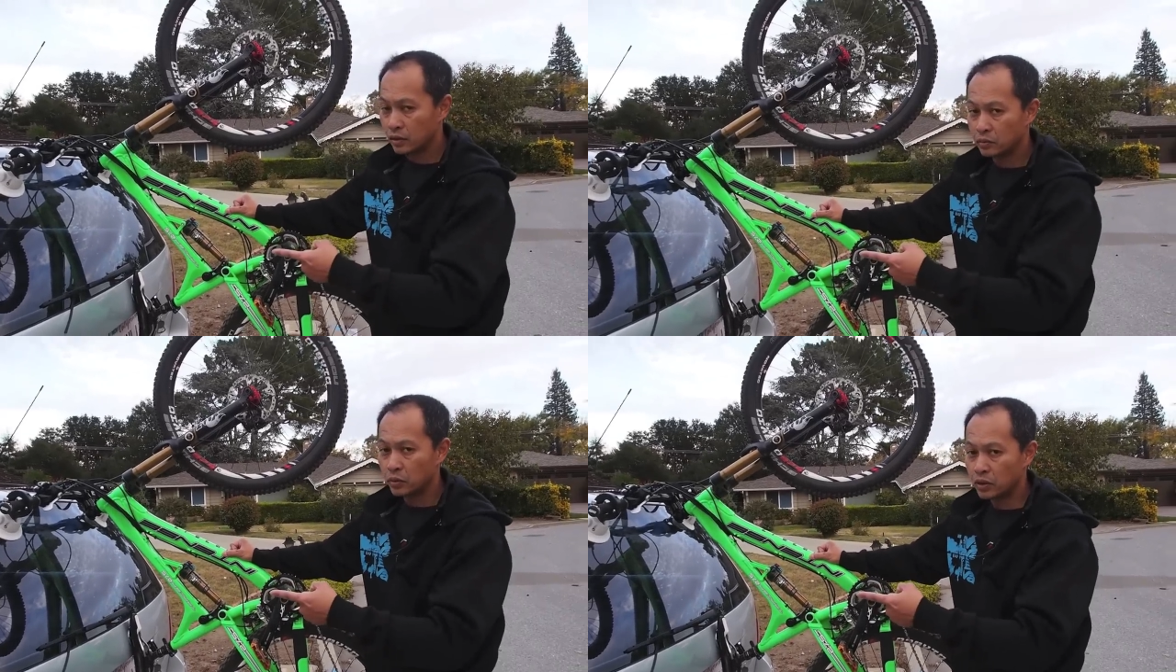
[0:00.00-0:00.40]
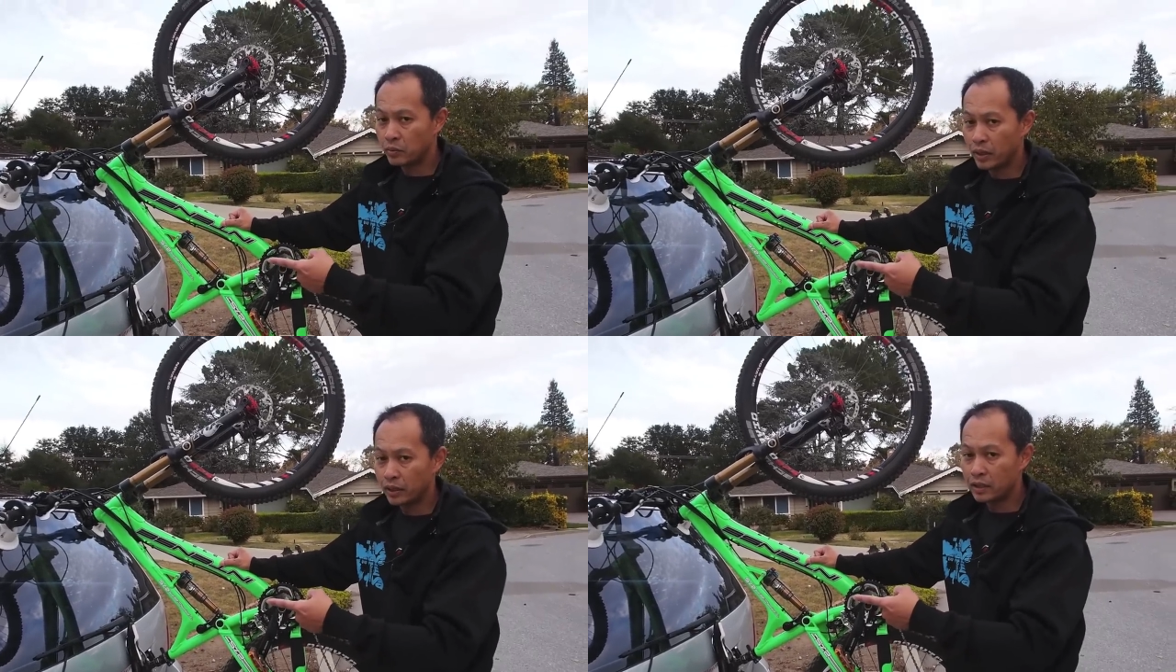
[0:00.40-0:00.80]
put the
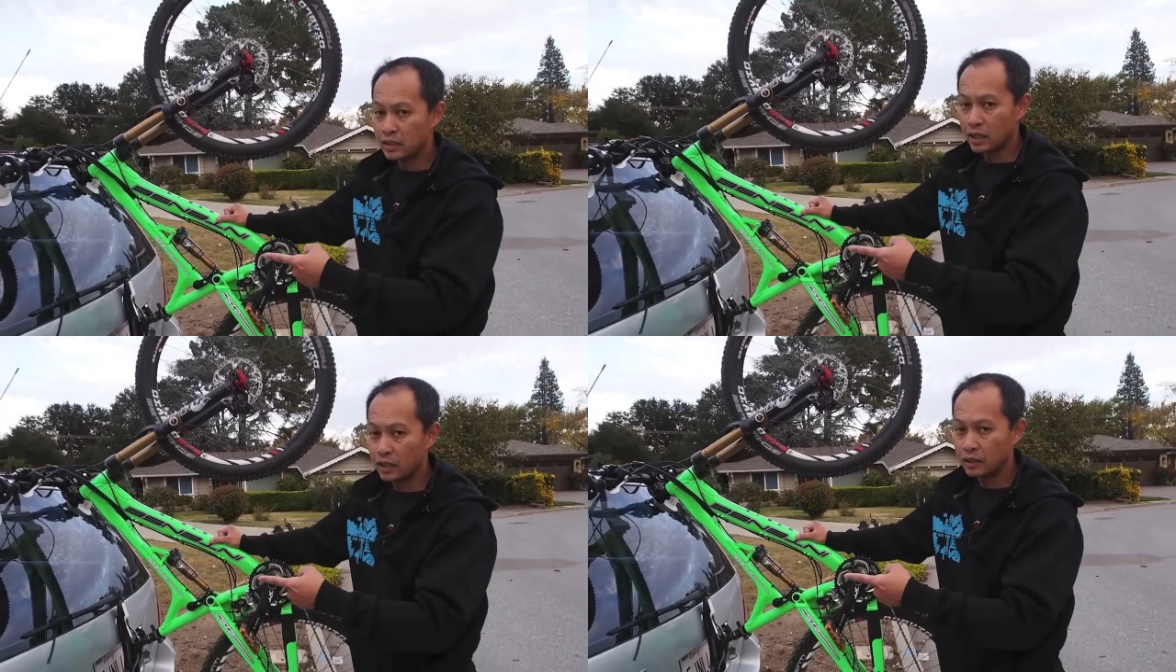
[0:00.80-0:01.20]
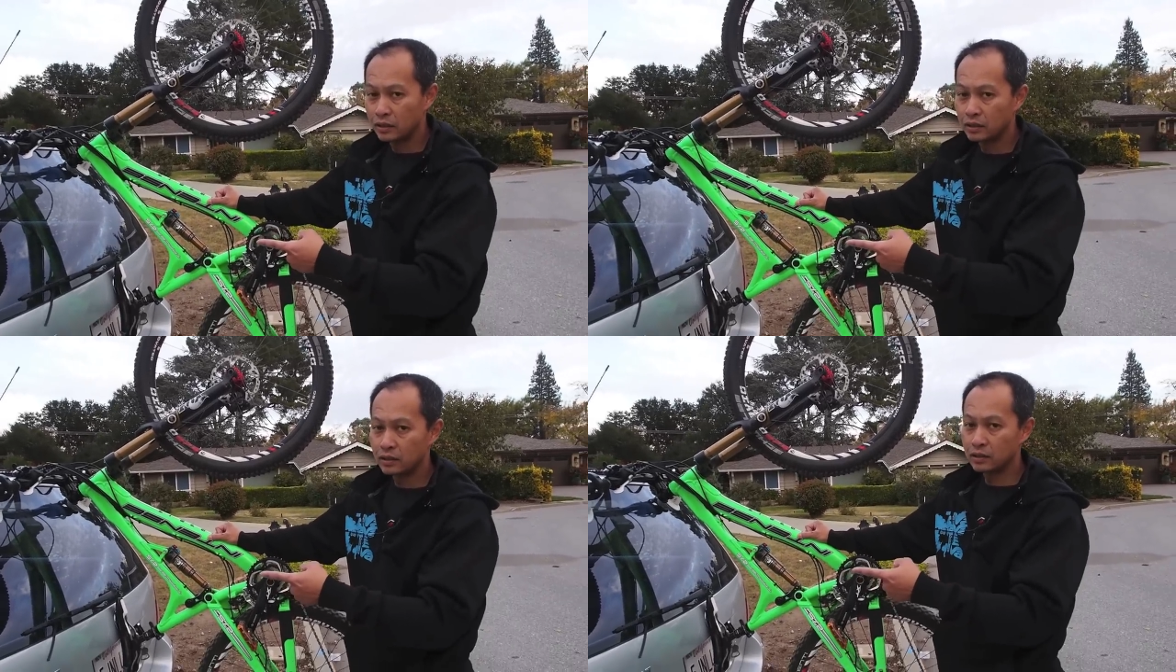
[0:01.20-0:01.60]
bike inside
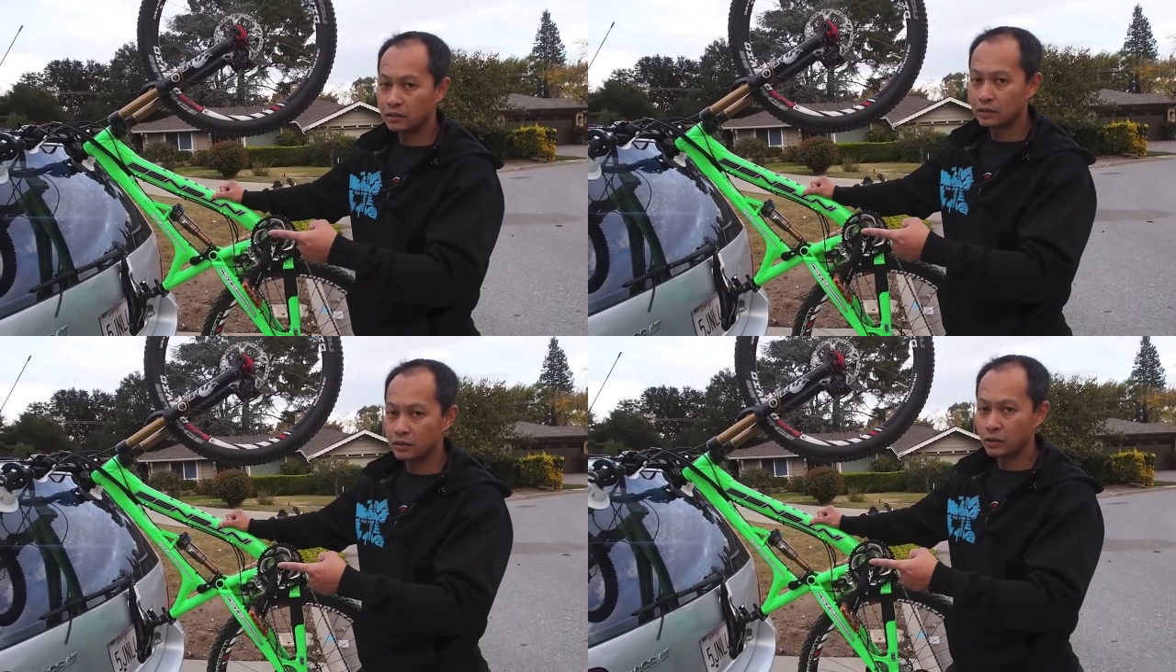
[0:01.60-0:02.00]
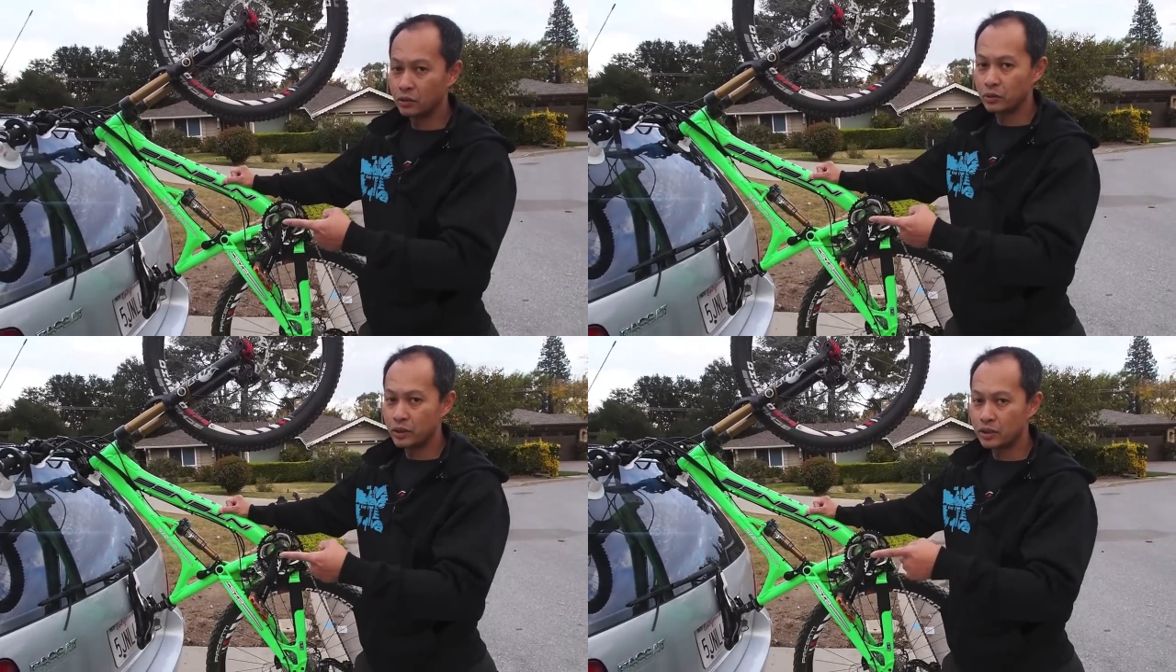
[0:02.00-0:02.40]

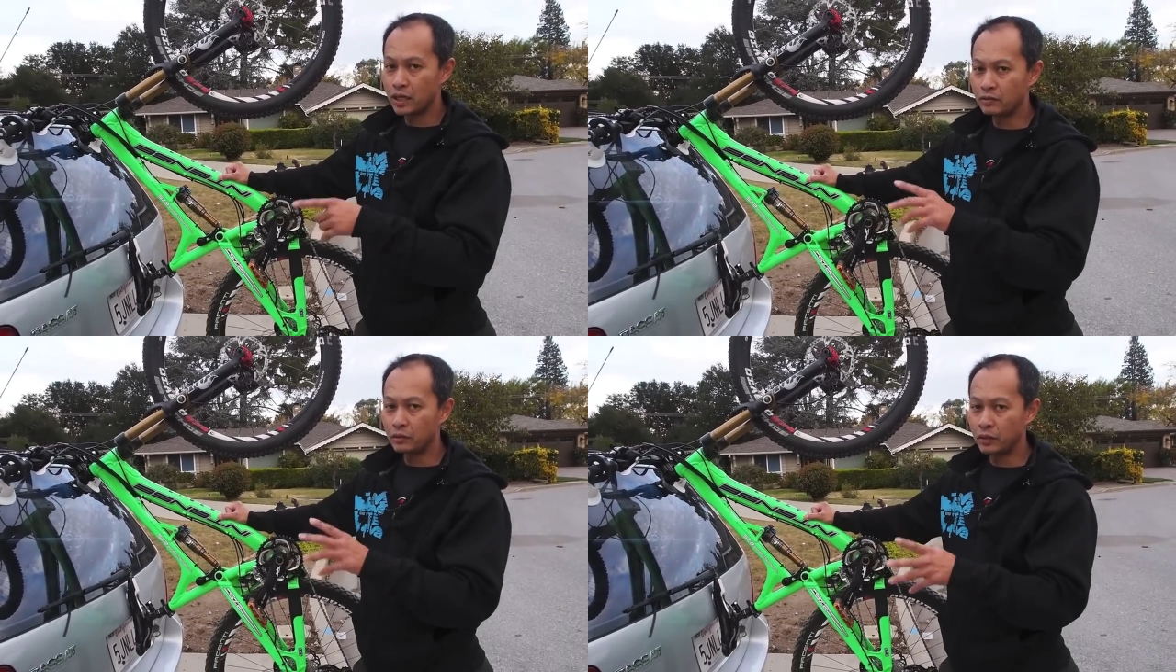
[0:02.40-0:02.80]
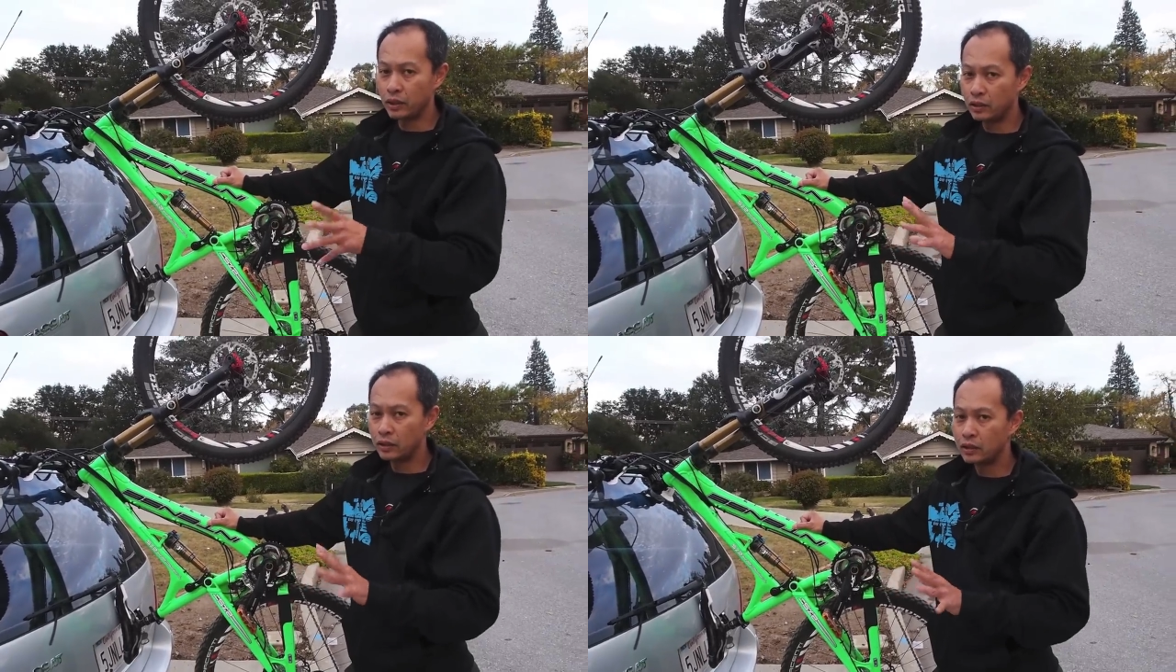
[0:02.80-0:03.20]
so it's kind of a
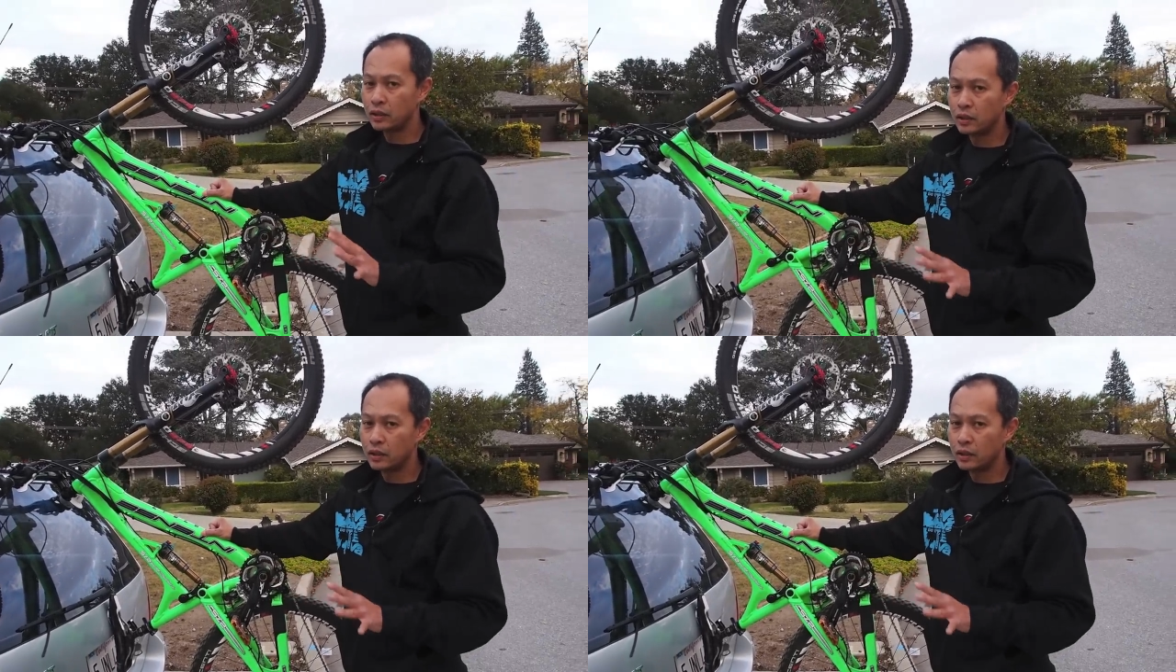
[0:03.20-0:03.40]
rare